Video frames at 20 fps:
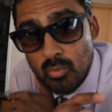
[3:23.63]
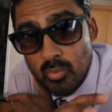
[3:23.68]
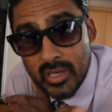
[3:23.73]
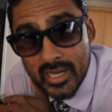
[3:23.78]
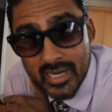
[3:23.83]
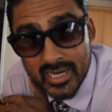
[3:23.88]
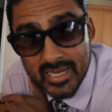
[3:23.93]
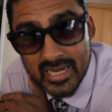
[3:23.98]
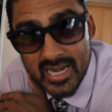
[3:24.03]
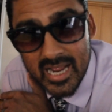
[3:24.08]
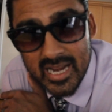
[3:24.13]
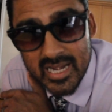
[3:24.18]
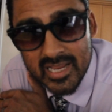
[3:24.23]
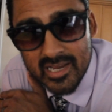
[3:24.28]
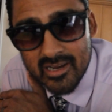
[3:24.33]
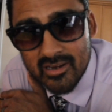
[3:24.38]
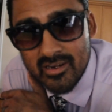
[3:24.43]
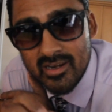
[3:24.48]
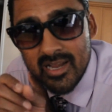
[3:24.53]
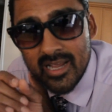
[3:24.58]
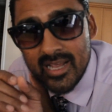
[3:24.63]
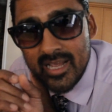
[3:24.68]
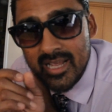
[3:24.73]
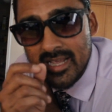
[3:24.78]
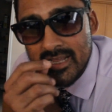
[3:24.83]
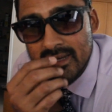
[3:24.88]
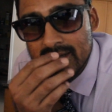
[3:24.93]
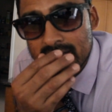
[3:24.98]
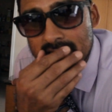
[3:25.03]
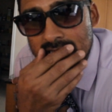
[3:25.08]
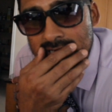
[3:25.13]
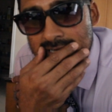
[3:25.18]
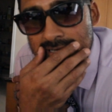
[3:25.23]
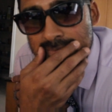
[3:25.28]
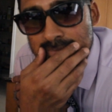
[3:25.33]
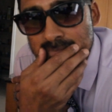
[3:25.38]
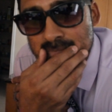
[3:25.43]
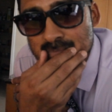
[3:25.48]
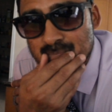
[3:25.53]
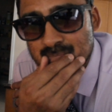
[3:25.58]
We gotta get out of here. And
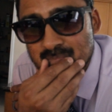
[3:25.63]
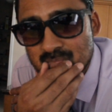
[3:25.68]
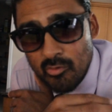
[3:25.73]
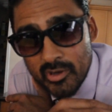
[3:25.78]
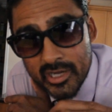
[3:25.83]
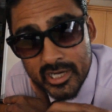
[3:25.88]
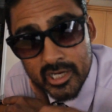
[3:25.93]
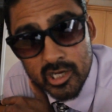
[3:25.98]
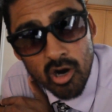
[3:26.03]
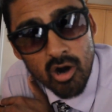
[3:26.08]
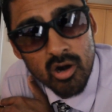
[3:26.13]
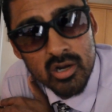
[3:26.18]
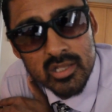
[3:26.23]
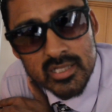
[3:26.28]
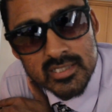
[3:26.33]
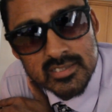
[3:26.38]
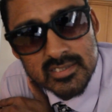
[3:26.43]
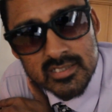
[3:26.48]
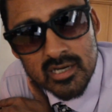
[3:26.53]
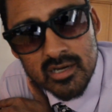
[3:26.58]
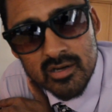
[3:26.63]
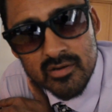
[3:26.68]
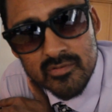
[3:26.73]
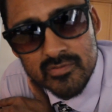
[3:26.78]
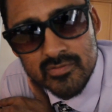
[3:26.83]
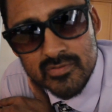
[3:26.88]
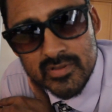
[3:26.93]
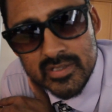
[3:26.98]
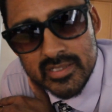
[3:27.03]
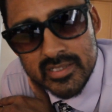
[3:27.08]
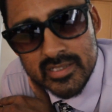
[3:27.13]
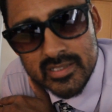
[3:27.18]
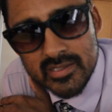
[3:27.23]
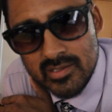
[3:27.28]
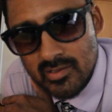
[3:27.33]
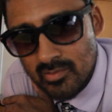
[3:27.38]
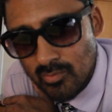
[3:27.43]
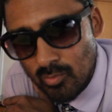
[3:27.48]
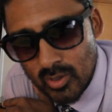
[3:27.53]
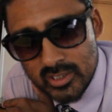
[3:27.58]
um, regardless of
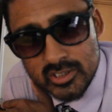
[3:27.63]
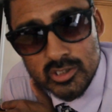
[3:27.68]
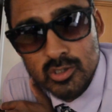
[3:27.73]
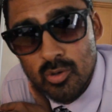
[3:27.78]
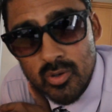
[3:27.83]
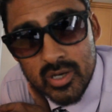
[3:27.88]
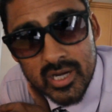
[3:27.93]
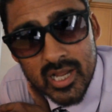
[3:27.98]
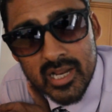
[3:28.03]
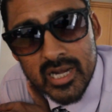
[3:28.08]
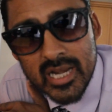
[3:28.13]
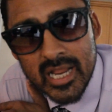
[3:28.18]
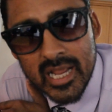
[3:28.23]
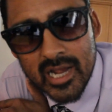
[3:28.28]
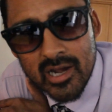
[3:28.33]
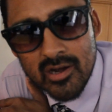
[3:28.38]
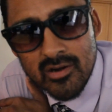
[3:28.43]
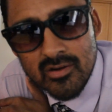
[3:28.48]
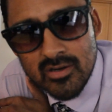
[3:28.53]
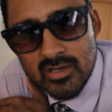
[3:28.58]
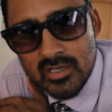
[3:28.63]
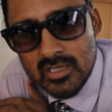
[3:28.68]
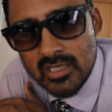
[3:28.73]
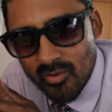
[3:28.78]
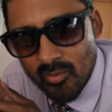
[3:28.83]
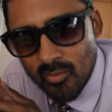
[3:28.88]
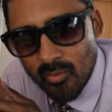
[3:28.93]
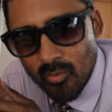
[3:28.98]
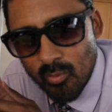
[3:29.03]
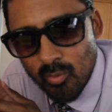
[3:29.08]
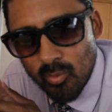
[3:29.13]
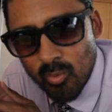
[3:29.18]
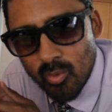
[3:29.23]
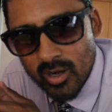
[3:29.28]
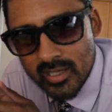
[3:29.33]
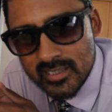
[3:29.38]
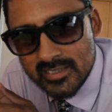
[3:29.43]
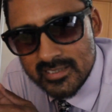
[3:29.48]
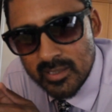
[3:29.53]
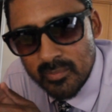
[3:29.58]
what's going on now,
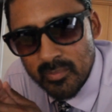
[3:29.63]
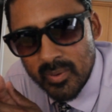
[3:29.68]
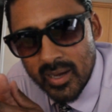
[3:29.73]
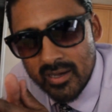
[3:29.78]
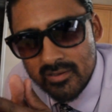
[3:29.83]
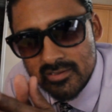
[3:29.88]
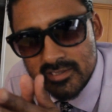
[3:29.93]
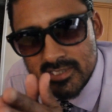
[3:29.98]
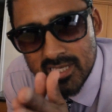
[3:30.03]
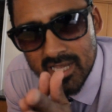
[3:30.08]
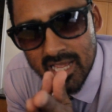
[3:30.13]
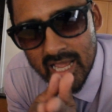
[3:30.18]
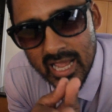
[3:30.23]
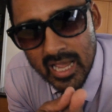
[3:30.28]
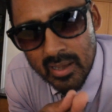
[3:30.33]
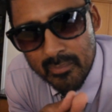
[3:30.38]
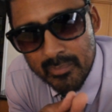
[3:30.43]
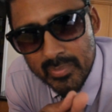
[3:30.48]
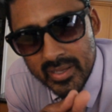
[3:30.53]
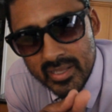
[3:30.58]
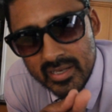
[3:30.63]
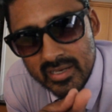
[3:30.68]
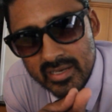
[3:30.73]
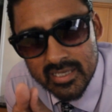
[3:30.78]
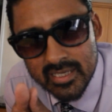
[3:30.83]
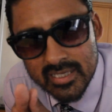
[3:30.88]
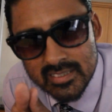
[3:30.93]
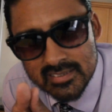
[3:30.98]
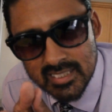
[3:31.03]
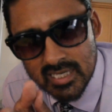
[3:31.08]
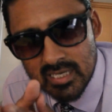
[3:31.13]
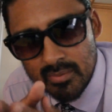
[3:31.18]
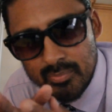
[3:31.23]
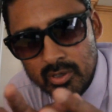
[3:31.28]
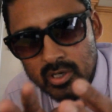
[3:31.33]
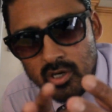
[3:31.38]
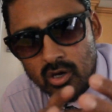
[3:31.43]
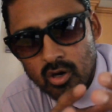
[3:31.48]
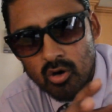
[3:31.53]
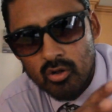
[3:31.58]
what's about to happen is gonna
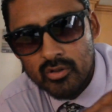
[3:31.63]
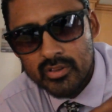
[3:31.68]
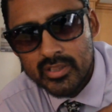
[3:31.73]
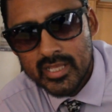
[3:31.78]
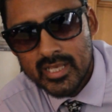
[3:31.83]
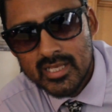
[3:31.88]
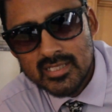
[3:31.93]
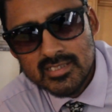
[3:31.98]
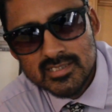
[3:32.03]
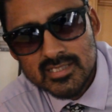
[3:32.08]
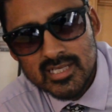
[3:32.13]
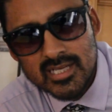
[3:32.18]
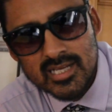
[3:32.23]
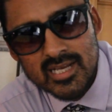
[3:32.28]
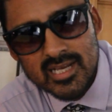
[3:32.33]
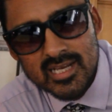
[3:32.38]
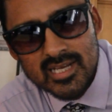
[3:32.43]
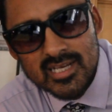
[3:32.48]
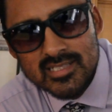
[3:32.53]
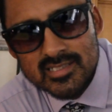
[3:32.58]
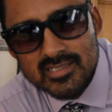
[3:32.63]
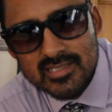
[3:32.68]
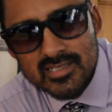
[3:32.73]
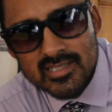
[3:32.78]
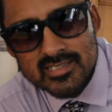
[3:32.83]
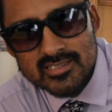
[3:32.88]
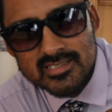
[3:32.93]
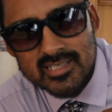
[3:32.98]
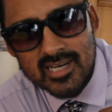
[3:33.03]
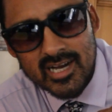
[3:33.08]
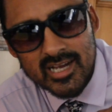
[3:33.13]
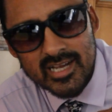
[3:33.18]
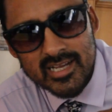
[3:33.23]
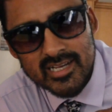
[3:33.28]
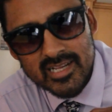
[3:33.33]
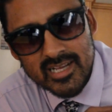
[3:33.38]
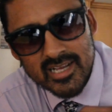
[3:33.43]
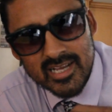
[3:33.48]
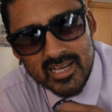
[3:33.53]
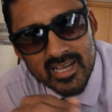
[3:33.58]
put all this to the
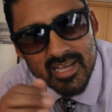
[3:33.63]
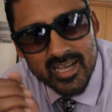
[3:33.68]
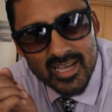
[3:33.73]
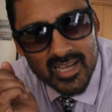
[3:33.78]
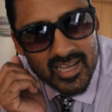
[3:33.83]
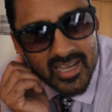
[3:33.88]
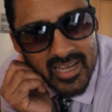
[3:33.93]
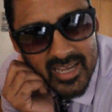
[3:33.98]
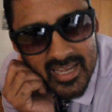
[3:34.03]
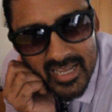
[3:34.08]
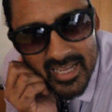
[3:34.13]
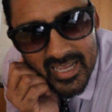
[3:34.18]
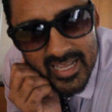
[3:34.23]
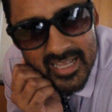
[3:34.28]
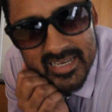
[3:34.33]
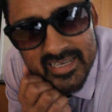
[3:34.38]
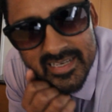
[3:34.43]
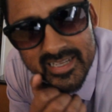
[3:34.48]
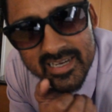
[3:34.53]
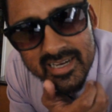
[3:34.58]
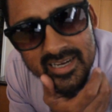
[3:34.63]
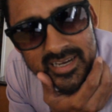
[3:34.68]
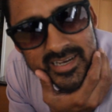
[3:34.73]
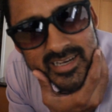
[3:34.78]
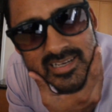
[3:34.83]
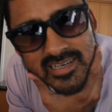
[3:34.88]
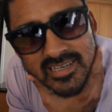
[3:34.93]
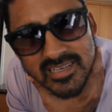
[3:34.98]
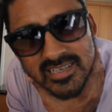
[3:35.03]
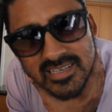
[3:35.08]
side, and uh,